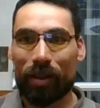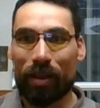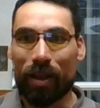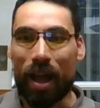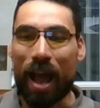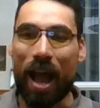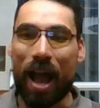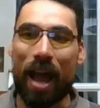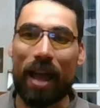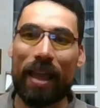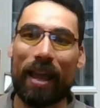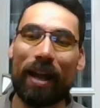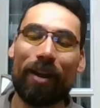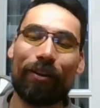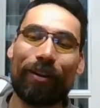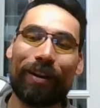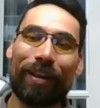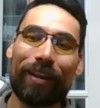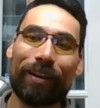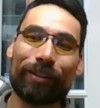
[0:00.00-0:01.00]
Ah, yeah,
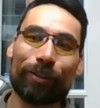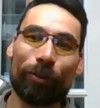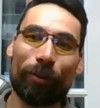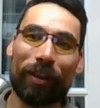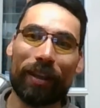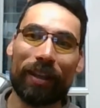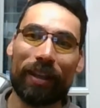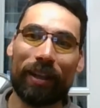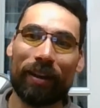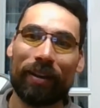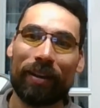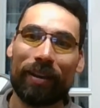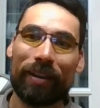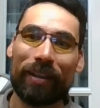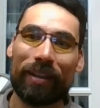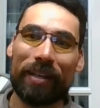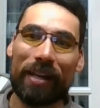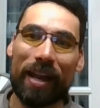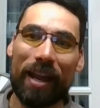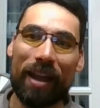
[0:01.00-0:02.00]
okay, sorry. Here
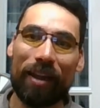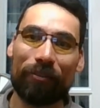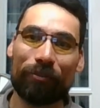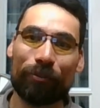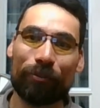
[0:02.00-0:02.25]
I have